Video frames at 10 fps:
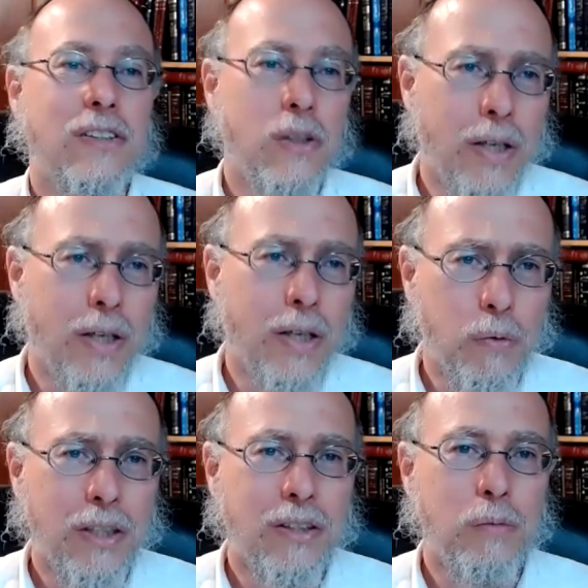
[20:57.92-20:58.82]
so
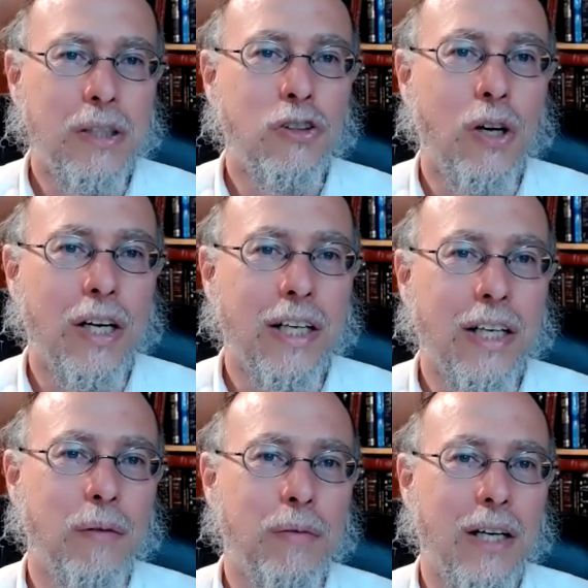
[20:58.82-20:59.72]
again, we could be
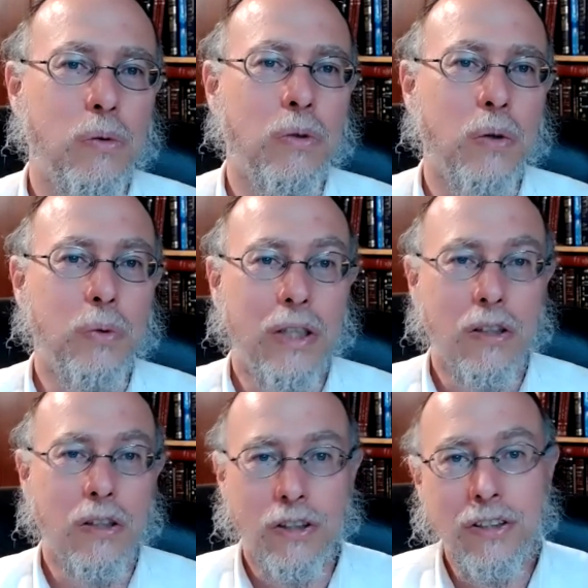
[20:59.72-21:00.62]
talking about what we
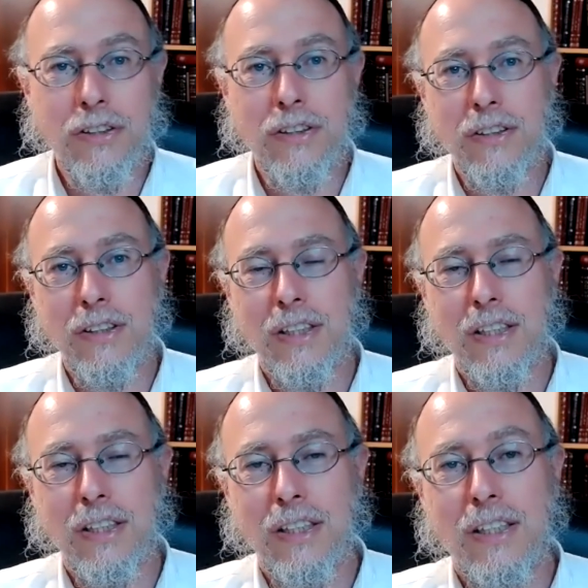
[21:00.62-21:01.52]
learned.
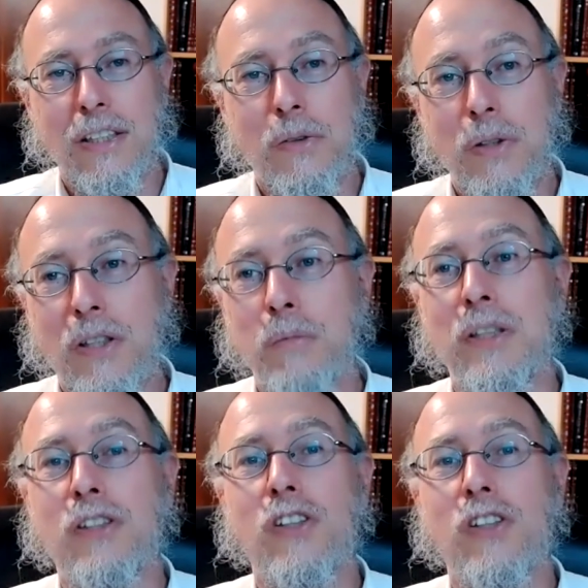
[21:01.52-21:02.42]
We could
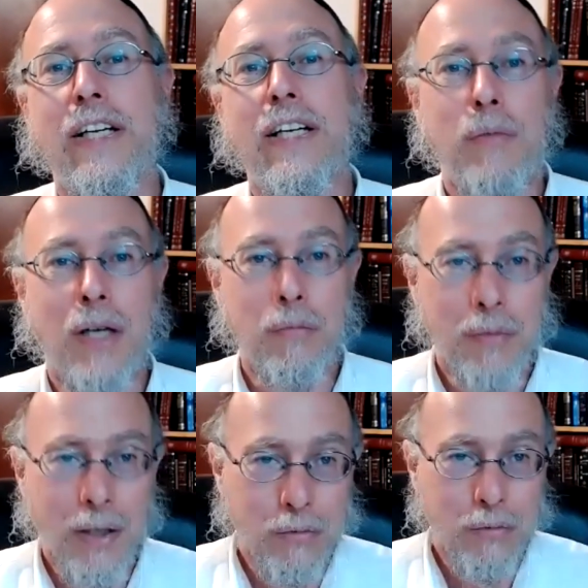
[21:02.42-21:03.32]
be talking about
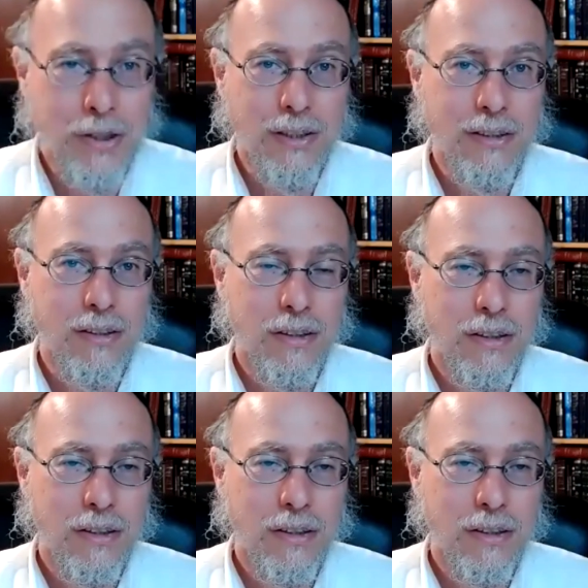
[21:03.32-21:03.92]
memories.